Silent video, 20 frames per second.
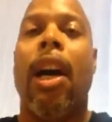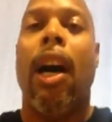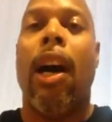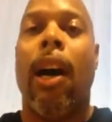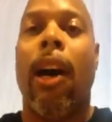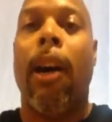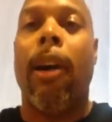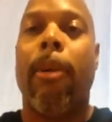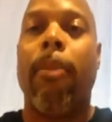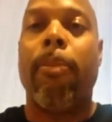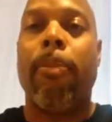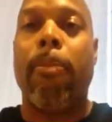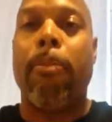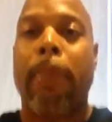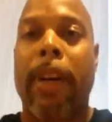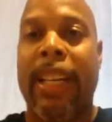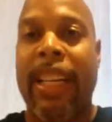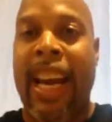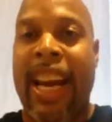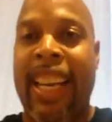My
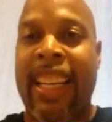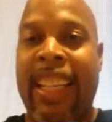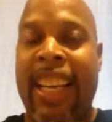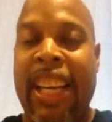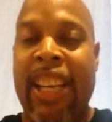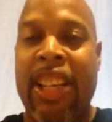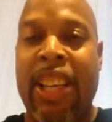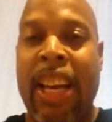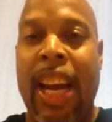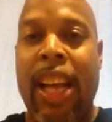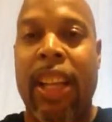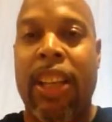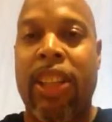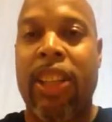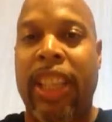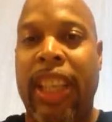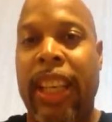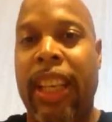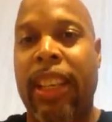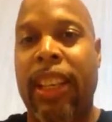90-day
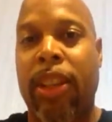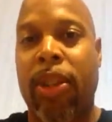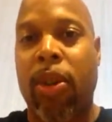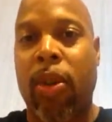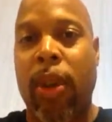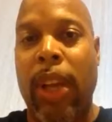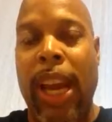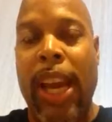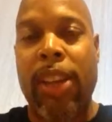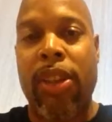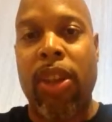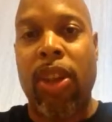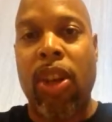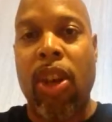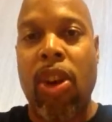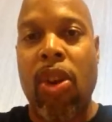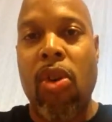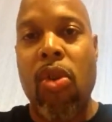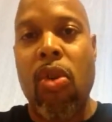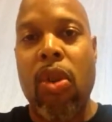challenge ended 2 days
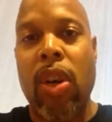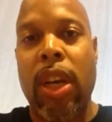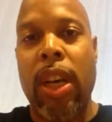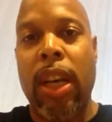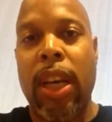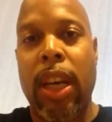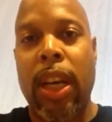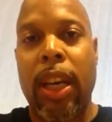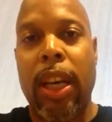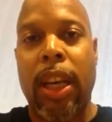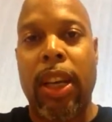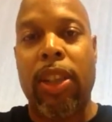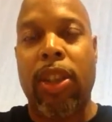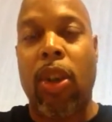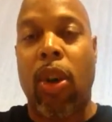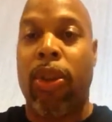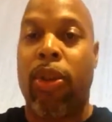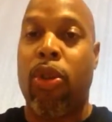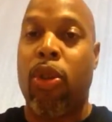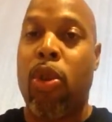ago. I
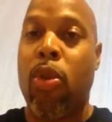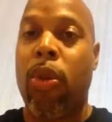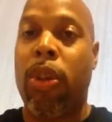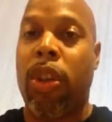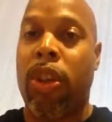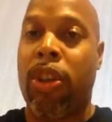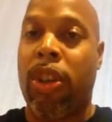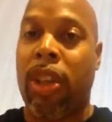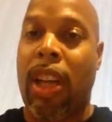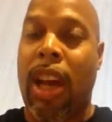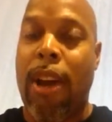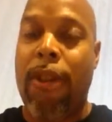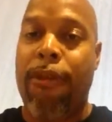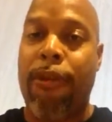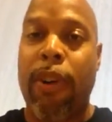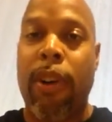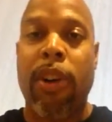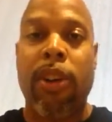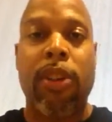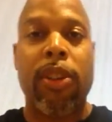started a new one on July
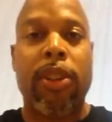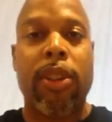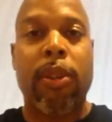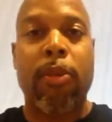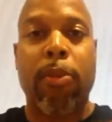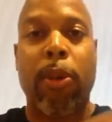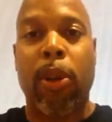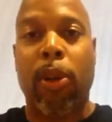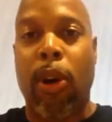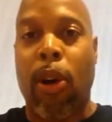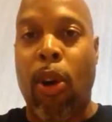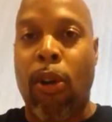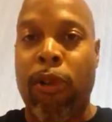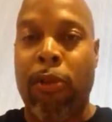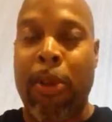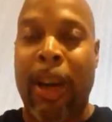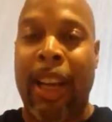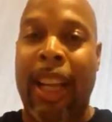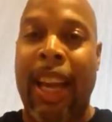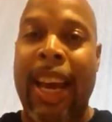1st, but
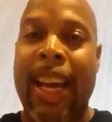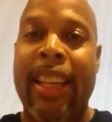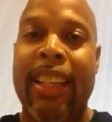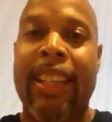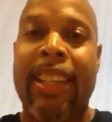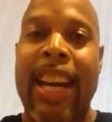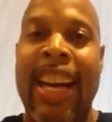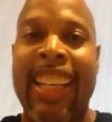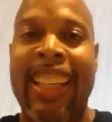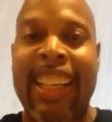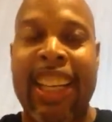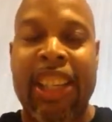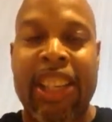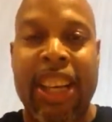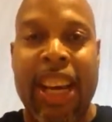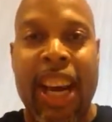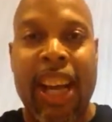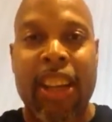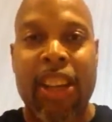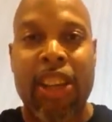over my last 90-day
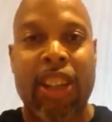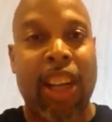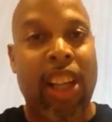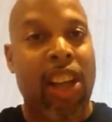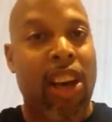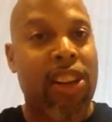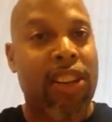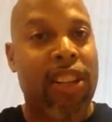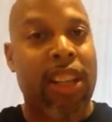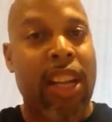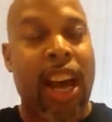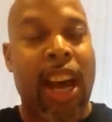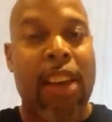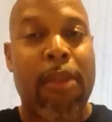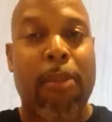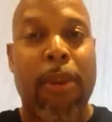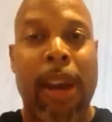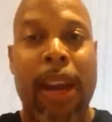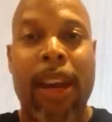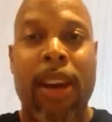challenge, I lost
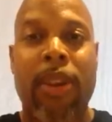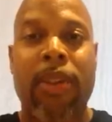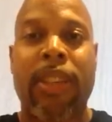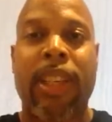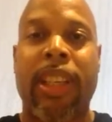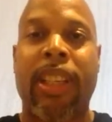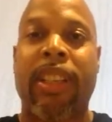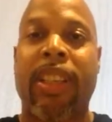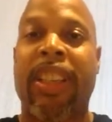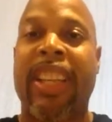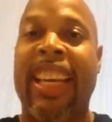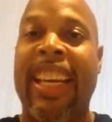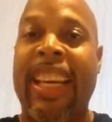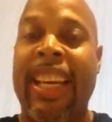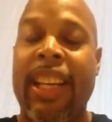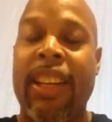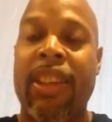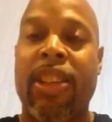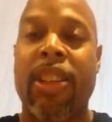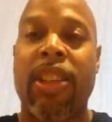9 pounds and another
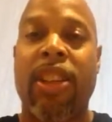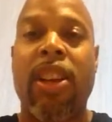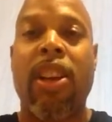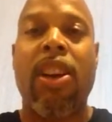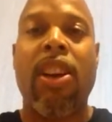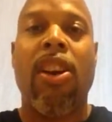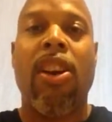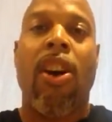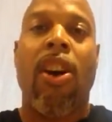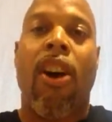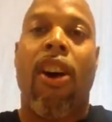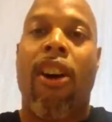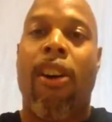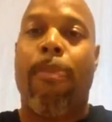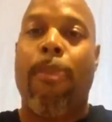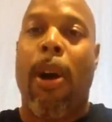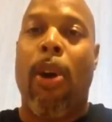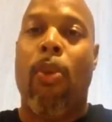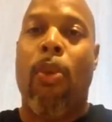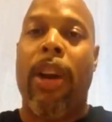inch
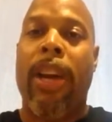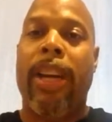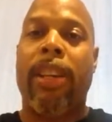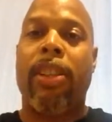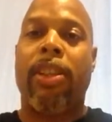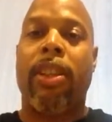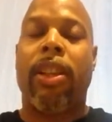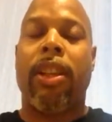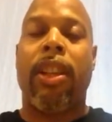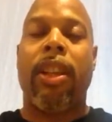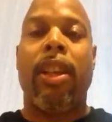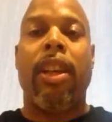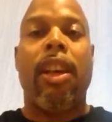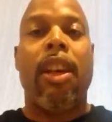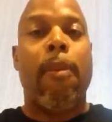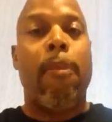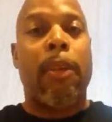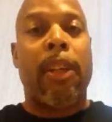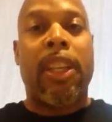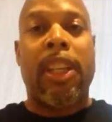off my waist.
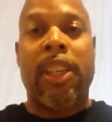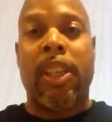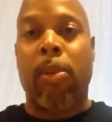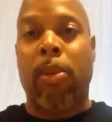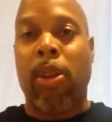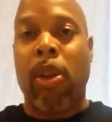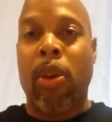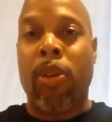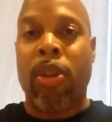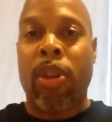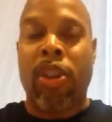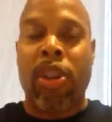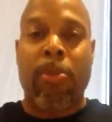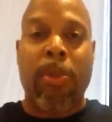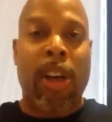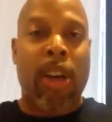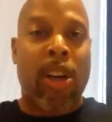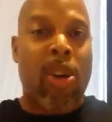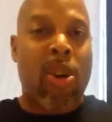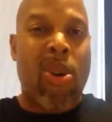But since I'm closer to
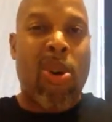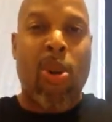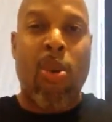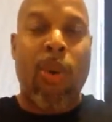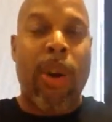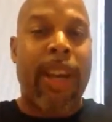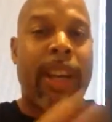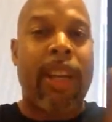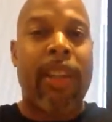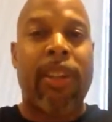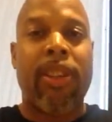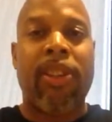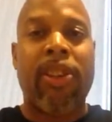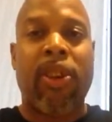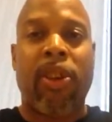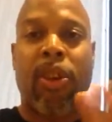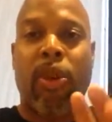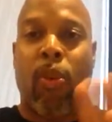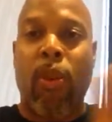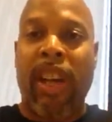my goal weight, you
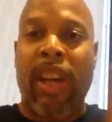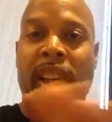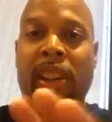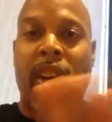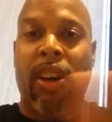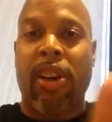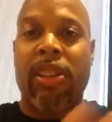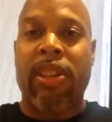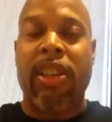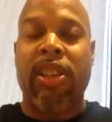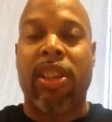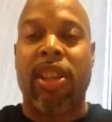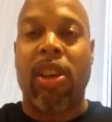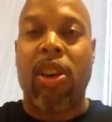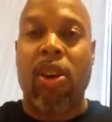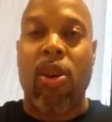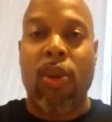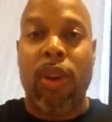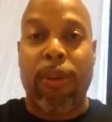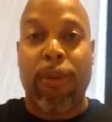know, the weight loss doesn't
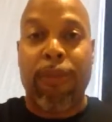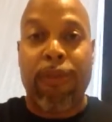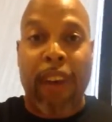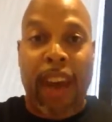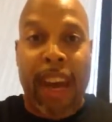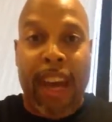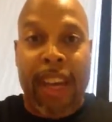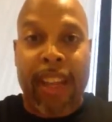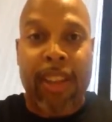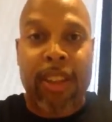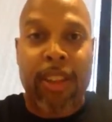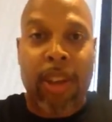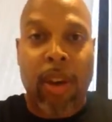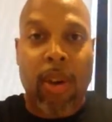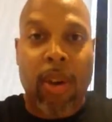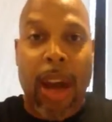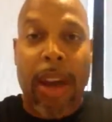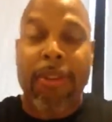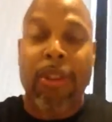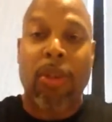go as fast,
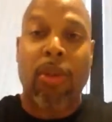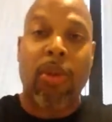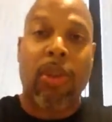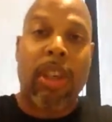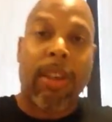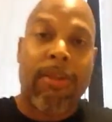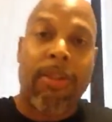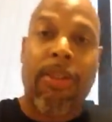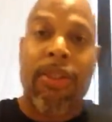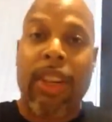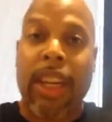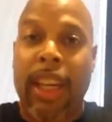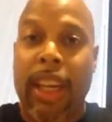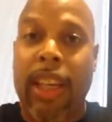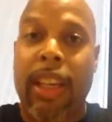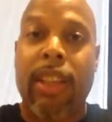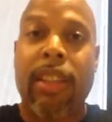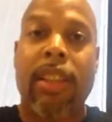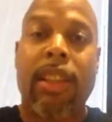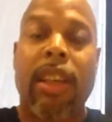so I have to do different
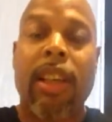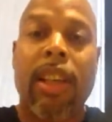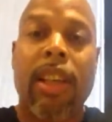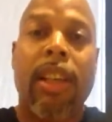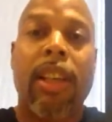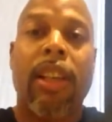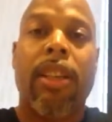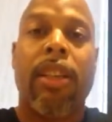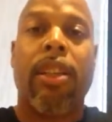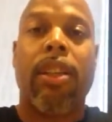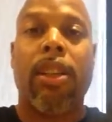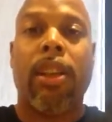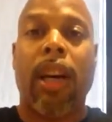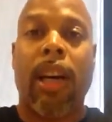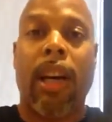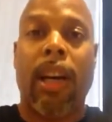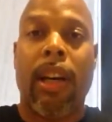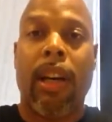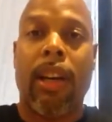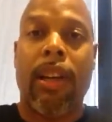things
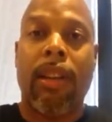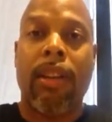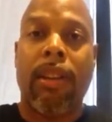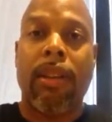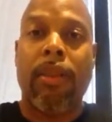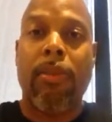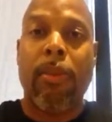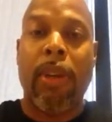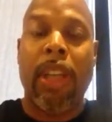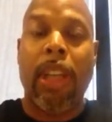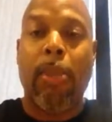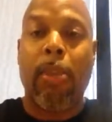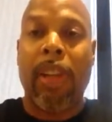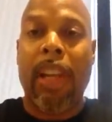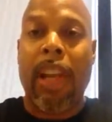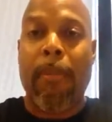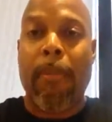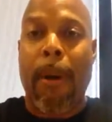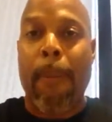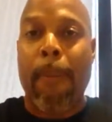to
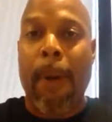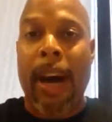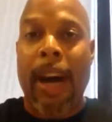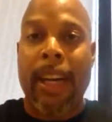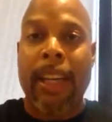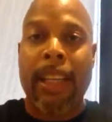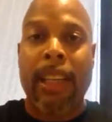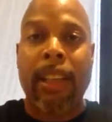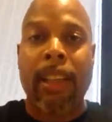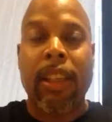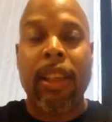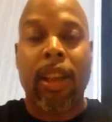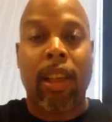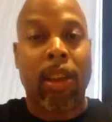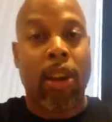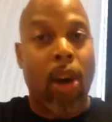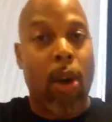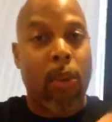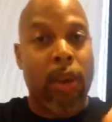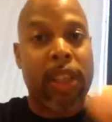manipulate my body
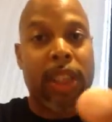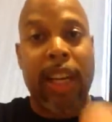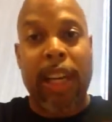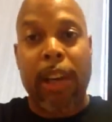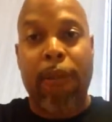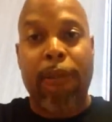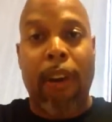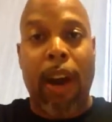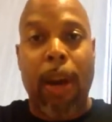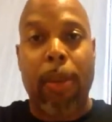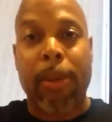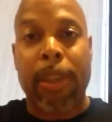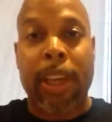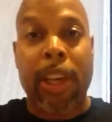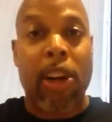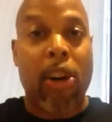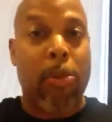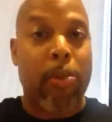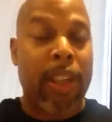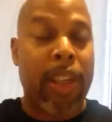along with skinny fiber to
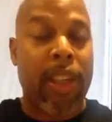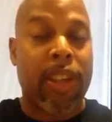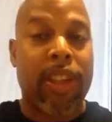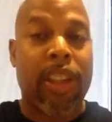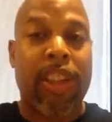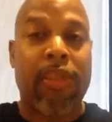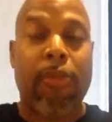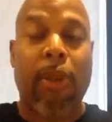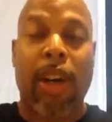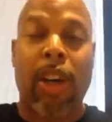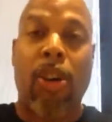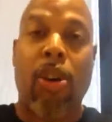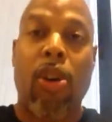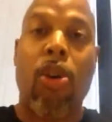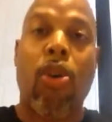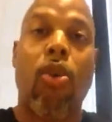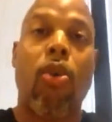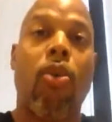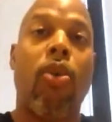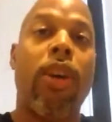help me achieve my
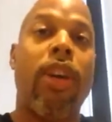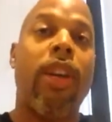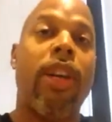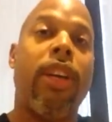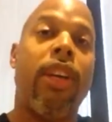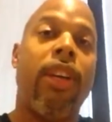goal.